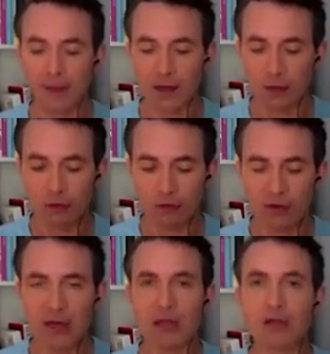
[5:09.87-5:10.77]

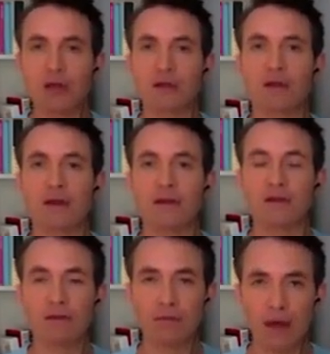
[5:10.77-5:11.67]
egregiously
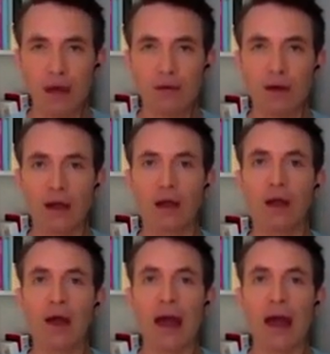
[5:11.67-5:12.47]
smearing